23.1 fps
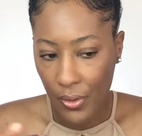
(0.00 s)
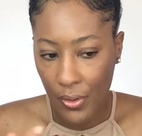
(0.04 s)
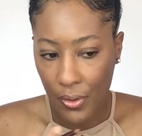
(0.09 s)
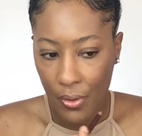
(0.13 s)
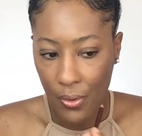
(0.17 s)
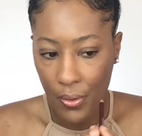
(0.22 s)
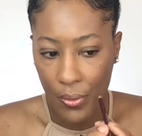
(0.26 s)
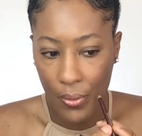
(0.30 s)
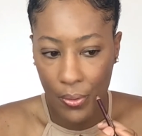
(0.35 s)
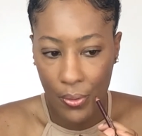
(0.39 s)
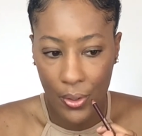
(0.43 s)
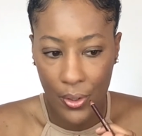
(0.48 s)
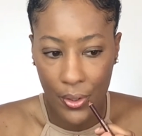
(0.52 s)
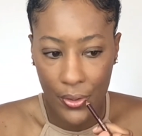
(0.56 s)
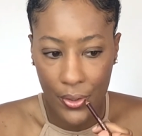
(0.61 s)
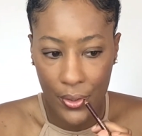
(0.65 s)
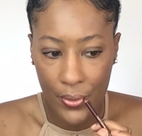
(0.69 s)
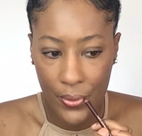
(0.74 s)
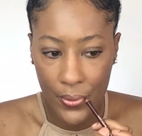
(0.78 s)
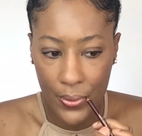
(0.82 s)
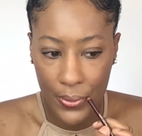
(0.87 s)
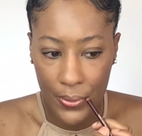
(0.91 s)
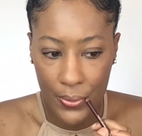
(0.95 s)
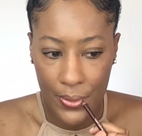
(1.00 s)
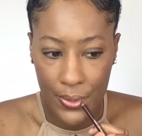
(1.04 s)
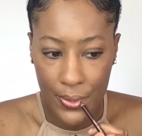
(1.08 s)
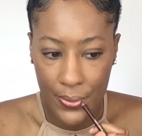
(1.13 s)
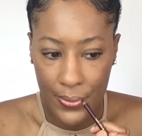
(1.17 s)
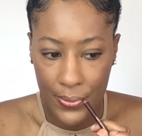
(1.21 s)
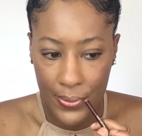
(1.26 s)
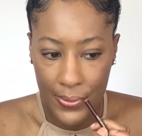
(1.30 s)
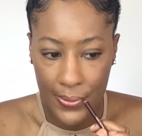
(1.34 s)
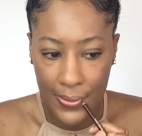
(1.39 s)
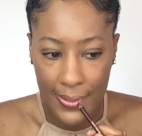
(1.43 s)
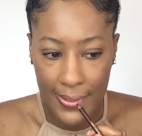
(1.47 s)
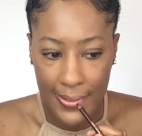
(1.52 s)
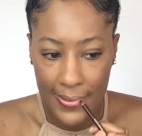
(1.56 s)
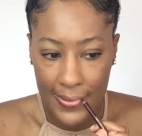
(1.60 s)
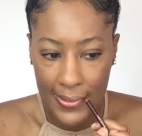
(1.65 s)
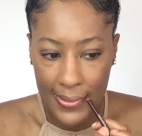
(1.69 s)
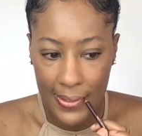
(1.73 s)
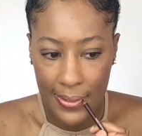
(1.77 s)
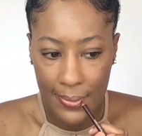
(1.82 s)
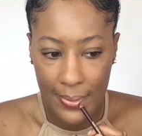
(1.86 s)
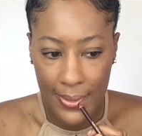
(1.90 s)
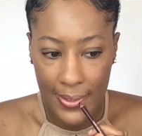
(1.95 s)
or the neutral.
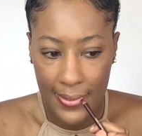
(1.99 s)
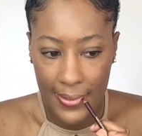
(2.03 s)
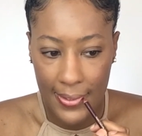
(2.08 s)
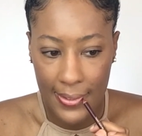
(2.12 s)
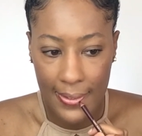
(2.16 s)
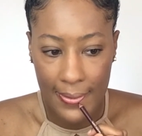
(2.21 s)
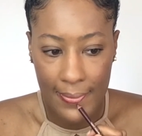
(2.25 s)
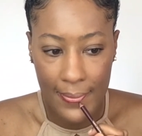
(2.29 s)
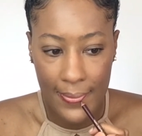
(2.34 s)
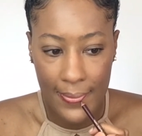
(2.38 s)
Let me think.